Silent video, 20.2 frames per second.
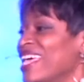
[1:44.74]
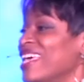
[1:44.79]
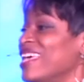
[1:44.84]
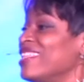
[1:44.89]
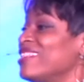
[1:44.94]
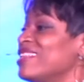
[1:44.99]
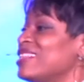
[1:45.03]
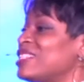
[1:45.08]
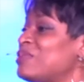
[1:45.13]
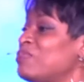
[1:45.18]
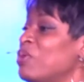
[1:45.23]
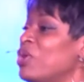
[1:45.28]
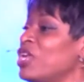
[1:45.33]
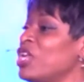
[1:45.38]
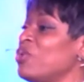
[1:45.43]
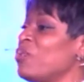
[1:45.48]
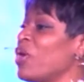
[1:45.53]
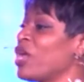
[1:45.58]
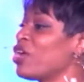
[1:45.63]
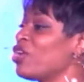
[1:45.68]
this
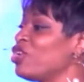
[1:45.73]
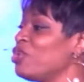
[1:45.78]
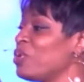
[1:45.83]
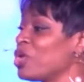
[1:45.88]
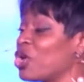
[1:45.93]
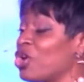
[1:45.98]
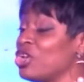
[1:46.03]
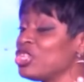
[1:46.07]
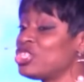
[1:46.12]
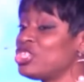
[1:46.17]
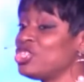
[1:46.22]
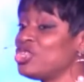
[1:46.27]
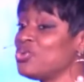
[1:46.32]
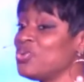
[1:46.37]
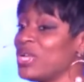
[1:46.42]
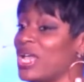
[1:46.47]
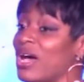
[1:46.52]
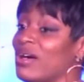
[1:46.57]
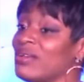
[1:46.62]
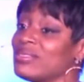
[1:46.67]
morning, we're going to be continuing
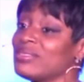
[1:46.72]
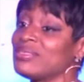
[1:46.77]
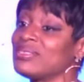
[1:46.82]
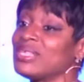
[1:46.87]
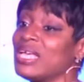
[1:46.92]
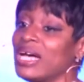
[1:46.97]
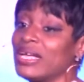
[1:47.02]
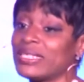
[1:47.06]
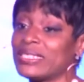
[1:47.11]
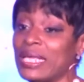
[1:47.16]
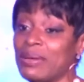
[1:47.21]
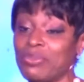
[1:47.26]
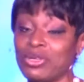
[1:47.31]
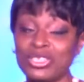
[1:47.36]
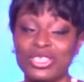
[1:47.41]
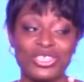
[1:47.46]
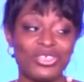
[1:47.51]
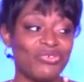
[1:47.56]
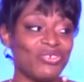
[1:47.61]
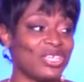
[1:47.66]
with our sermon
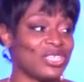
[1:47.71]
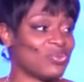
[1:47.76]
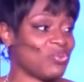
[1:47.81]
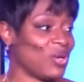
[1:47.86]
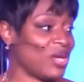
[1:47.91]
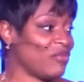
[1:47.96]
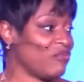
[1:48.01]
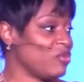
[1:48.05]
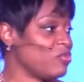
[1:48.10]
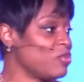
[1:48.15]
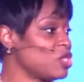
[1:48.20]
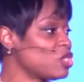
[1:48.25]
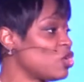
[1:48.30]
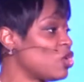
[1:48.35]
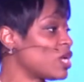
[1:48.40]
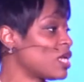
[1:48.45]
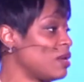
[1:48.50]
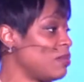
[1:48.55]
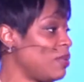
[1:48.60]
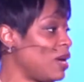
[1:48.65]
series where we've been
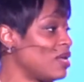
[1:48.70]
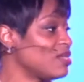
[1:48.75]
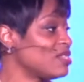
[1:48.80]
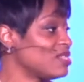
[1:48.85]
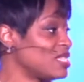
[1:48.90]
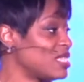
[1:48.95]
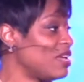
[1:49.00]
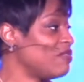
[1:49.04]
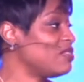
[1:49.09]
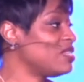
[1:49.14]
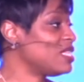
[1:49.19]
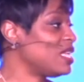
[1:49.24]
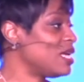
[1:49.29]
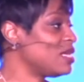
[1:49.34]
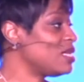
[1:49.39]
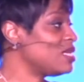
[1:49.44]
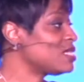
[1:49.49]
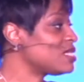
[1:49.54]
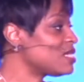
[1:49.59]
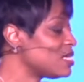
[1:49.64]
talking about the 7
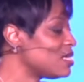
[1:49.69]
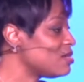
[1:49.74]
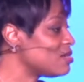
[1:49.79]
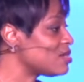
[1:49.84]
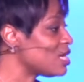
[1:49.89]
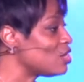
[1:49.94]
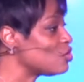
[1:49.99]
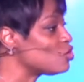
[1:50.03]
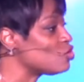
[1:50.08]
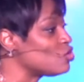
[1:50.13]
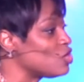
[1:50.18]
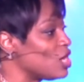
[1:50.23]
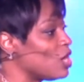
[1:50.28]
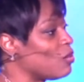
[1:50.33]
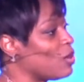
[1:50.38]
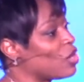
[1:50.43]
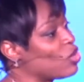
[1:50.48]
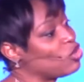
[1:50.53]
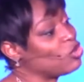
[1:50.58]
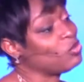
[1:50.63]
deadly sins. And today,
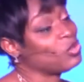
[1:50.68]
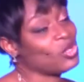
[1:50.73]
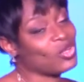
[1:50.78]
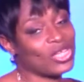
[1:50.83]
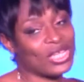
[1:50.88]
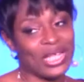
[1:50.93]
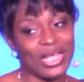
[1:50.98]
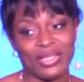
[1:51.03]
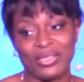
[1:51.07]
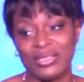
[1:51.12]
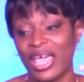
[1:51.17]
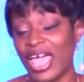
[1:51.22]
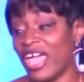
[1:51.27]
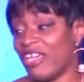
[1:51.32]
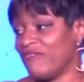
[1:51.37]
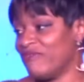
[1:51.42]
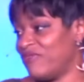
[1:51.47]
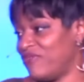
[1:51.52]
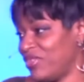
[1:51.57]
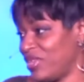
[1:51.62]
we're going to be looking at
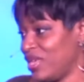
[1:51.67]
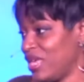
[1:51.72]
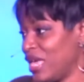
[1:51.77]
envy.